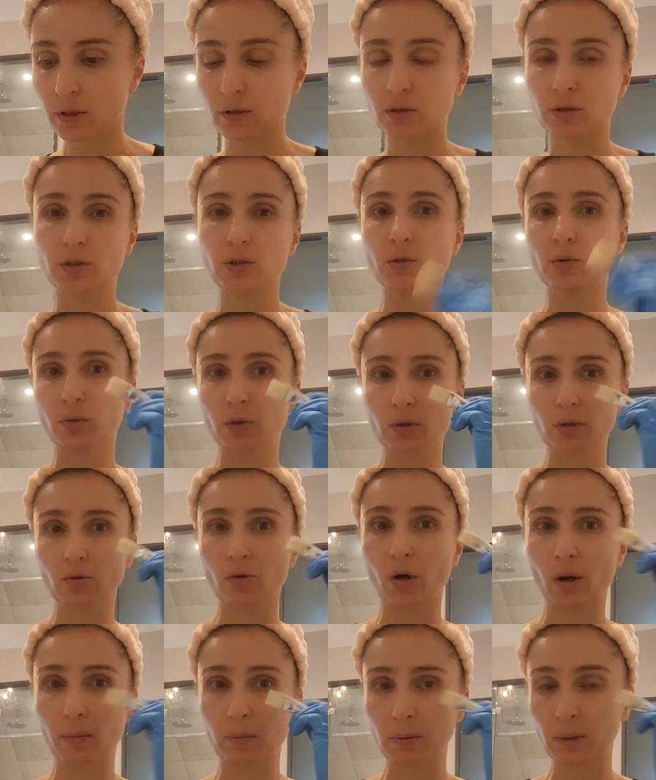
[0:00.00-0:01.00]
because you want
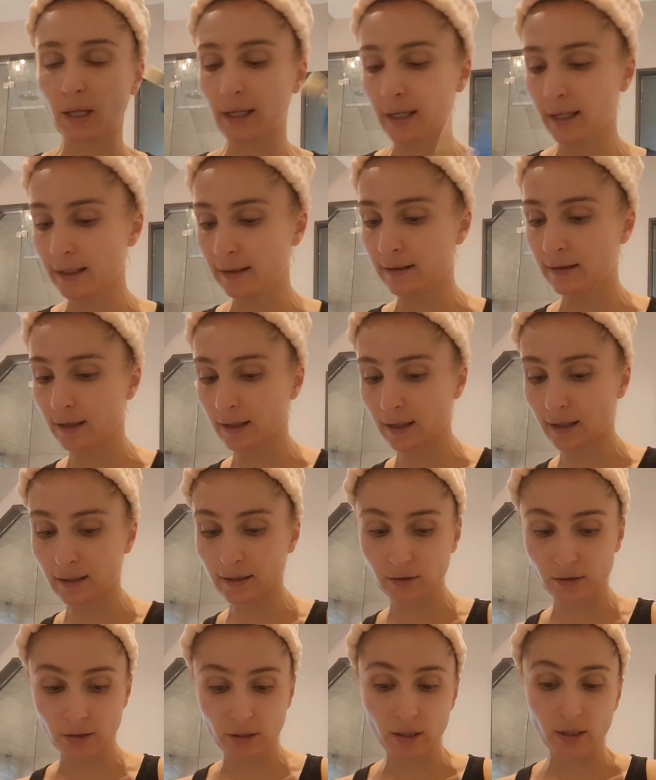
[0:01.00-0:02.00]
to apply at the
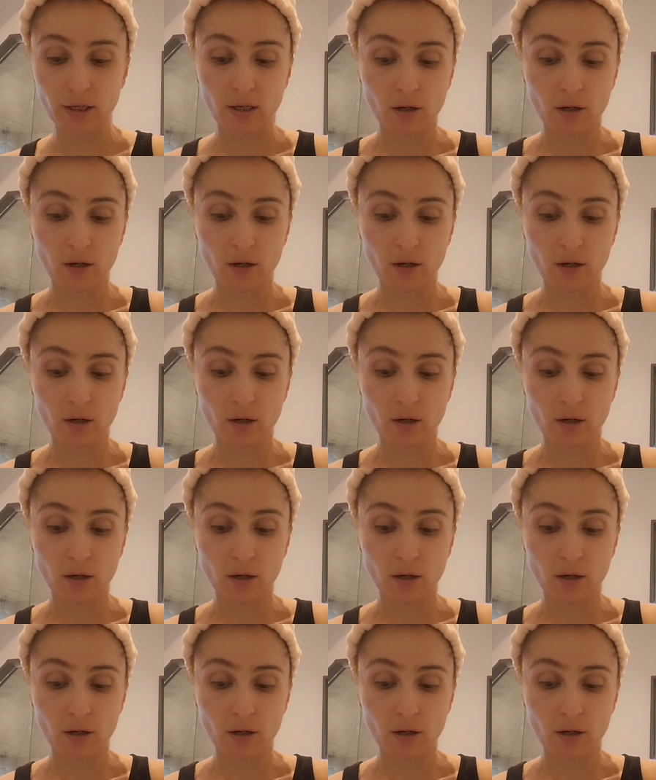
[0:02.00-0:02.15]
end